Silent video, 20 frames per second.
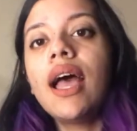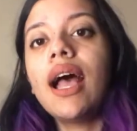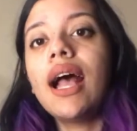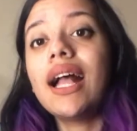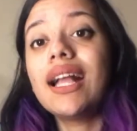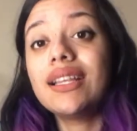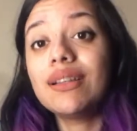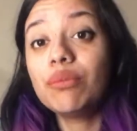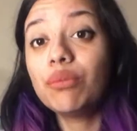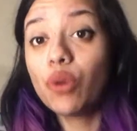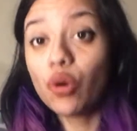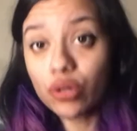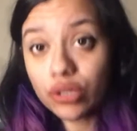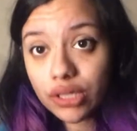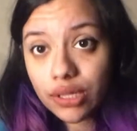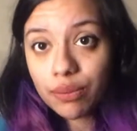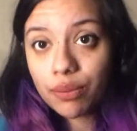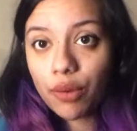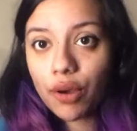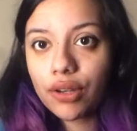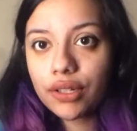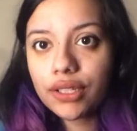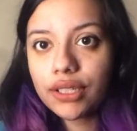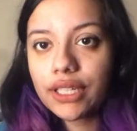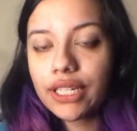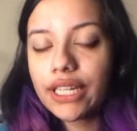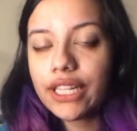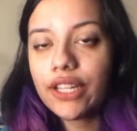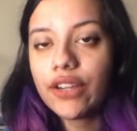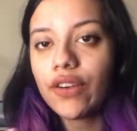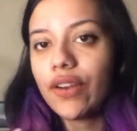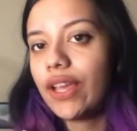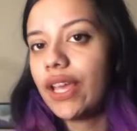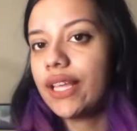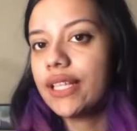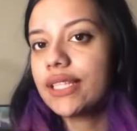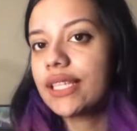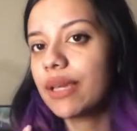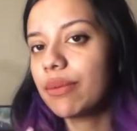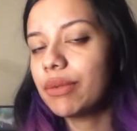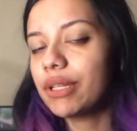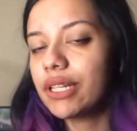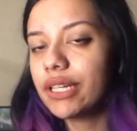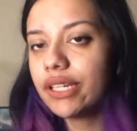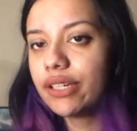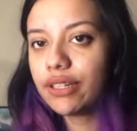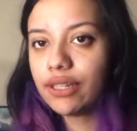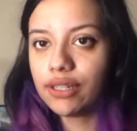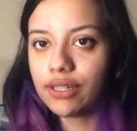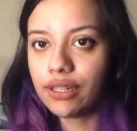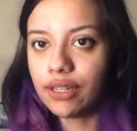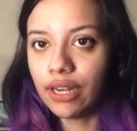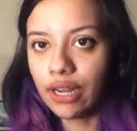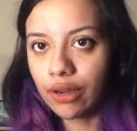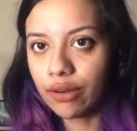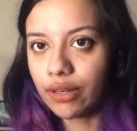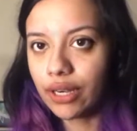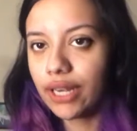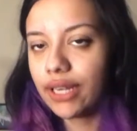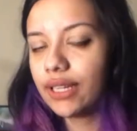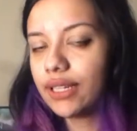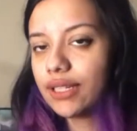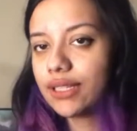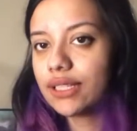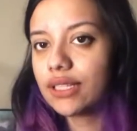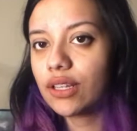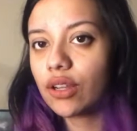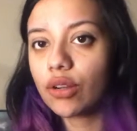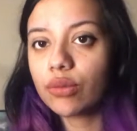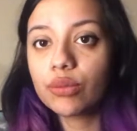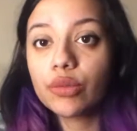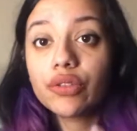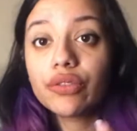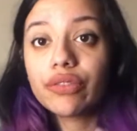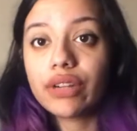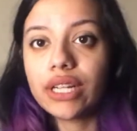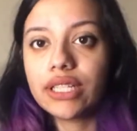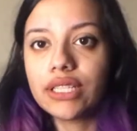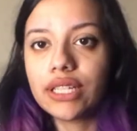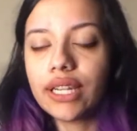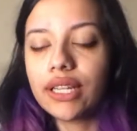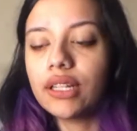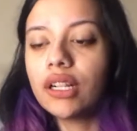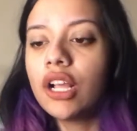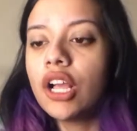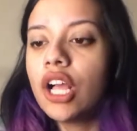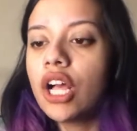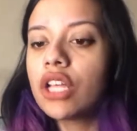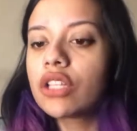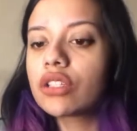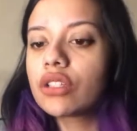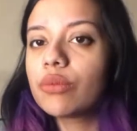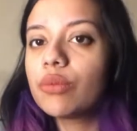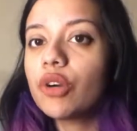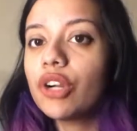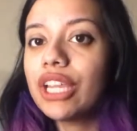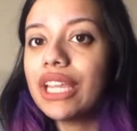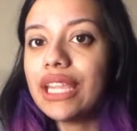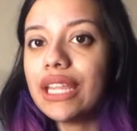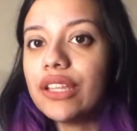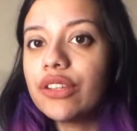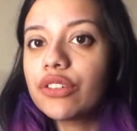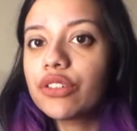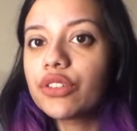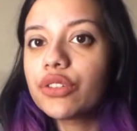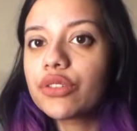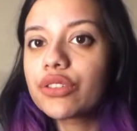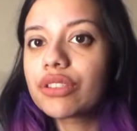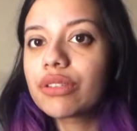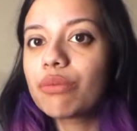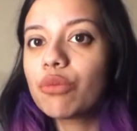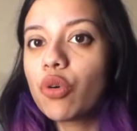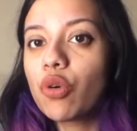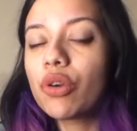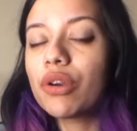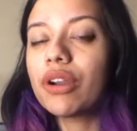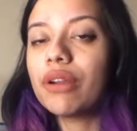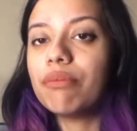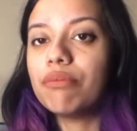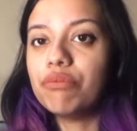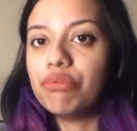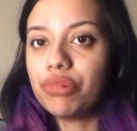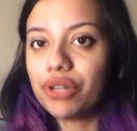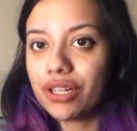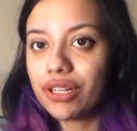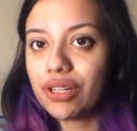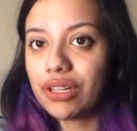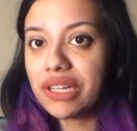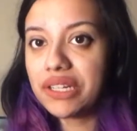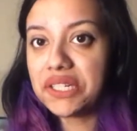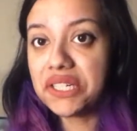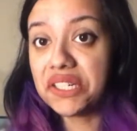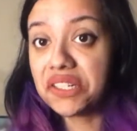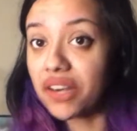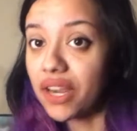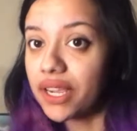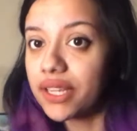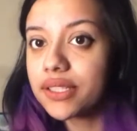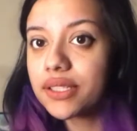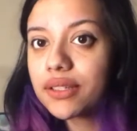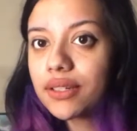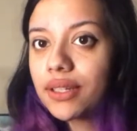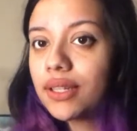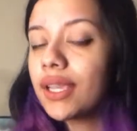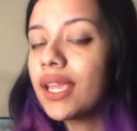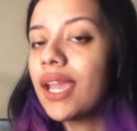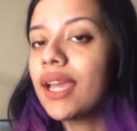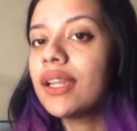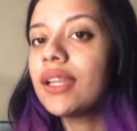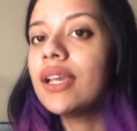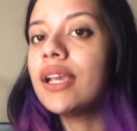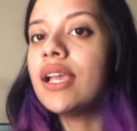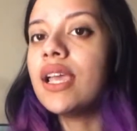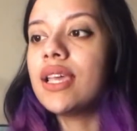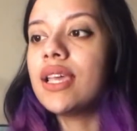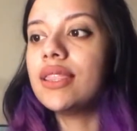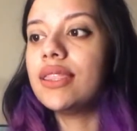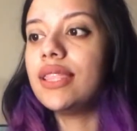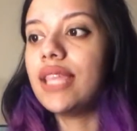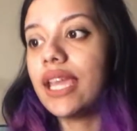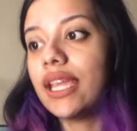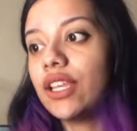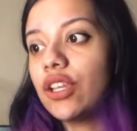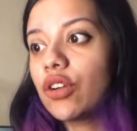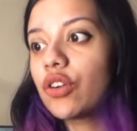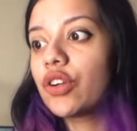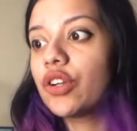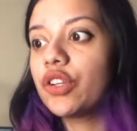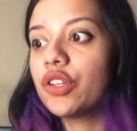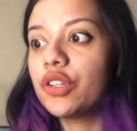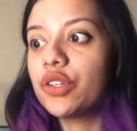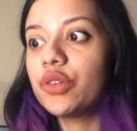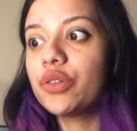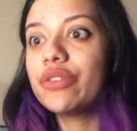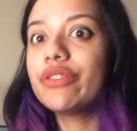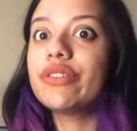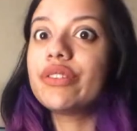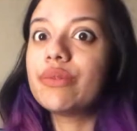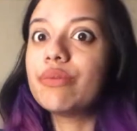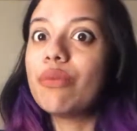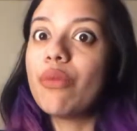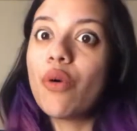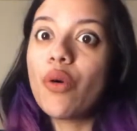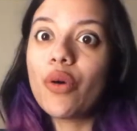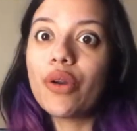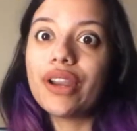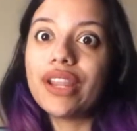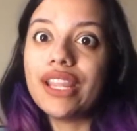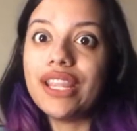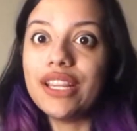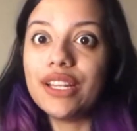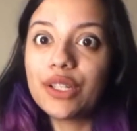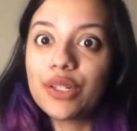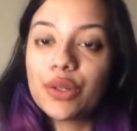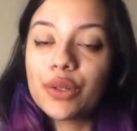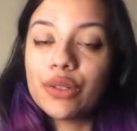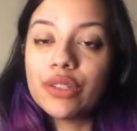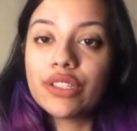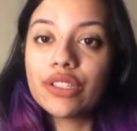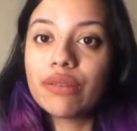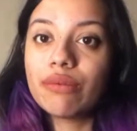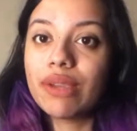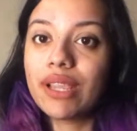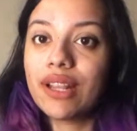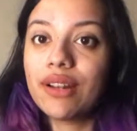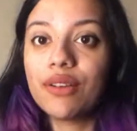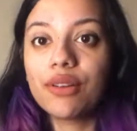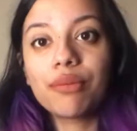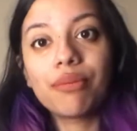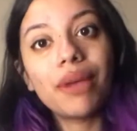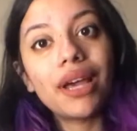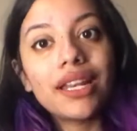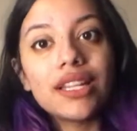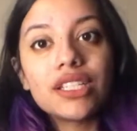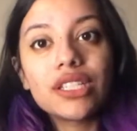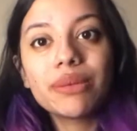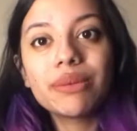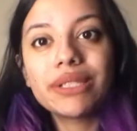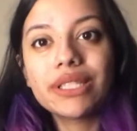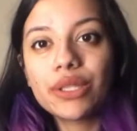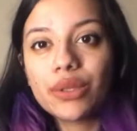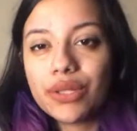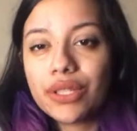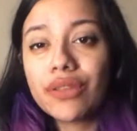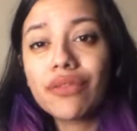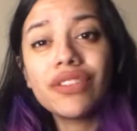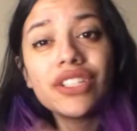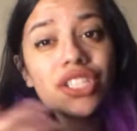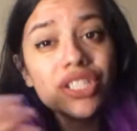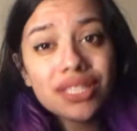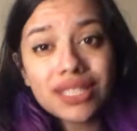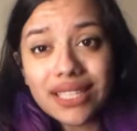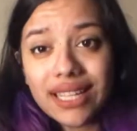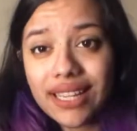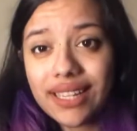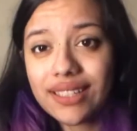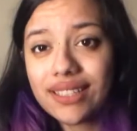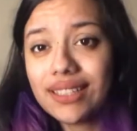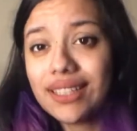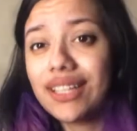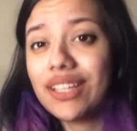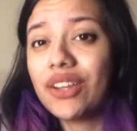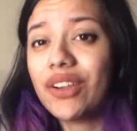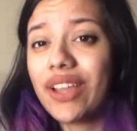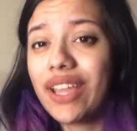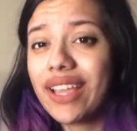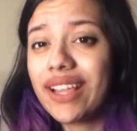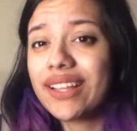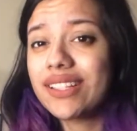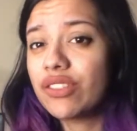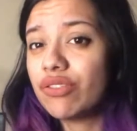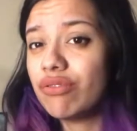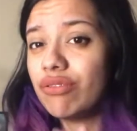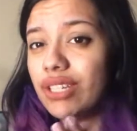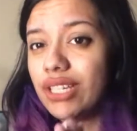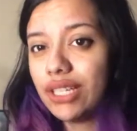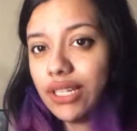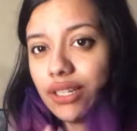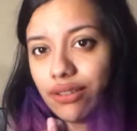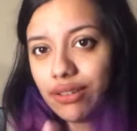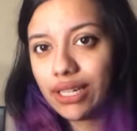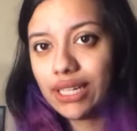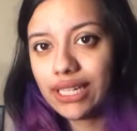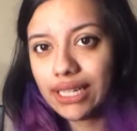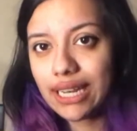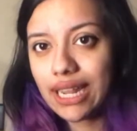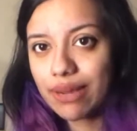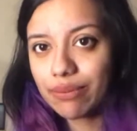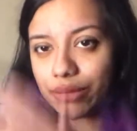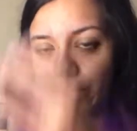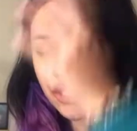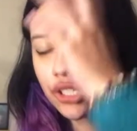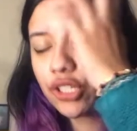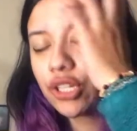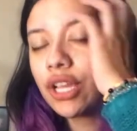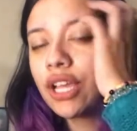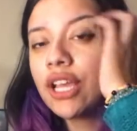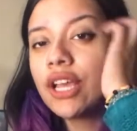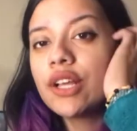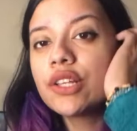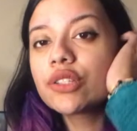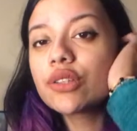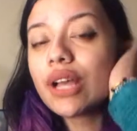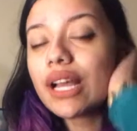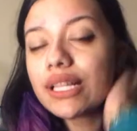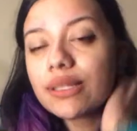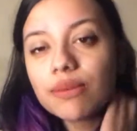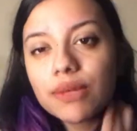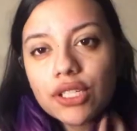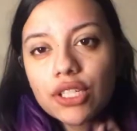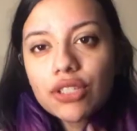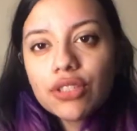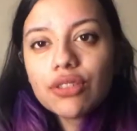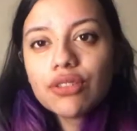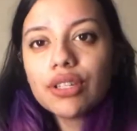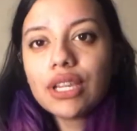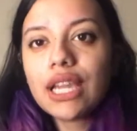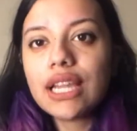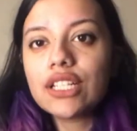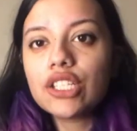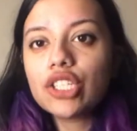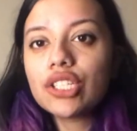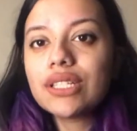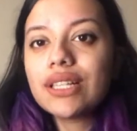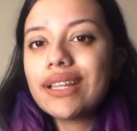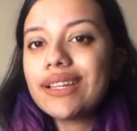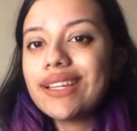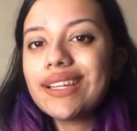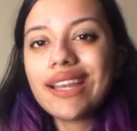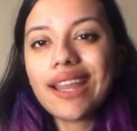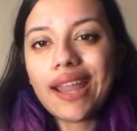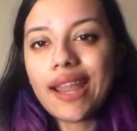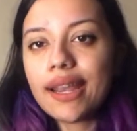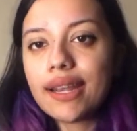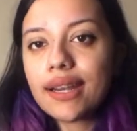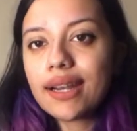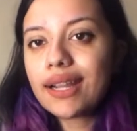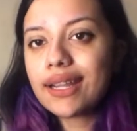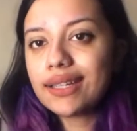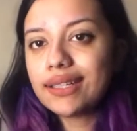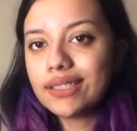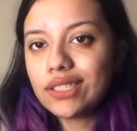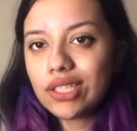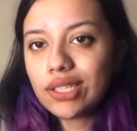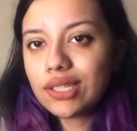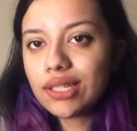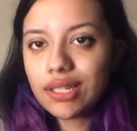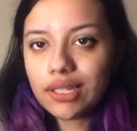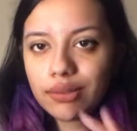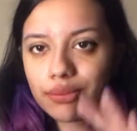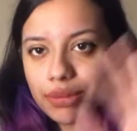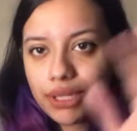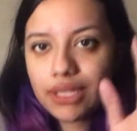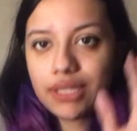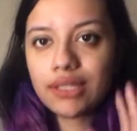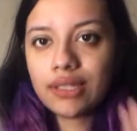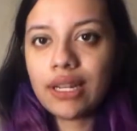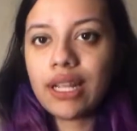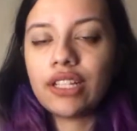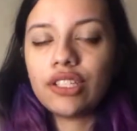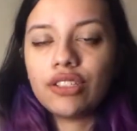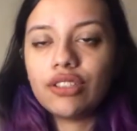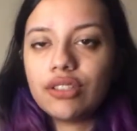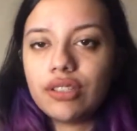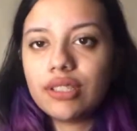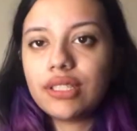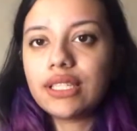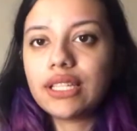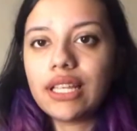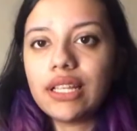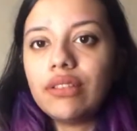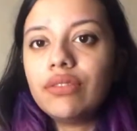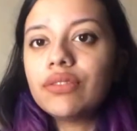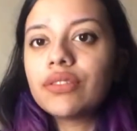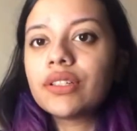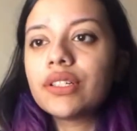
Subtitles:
And most importantly, your hair is chemically treated now, right? And it's a lot more fragile. So the more heat you use, the more brittle and dry it's gonna get. Then you're going to use more heat tools to make it look manageable. So it's a vicious cycle and your hair gets really, really damaged. So as much as you can, just let it air dry and just let it be its natural self.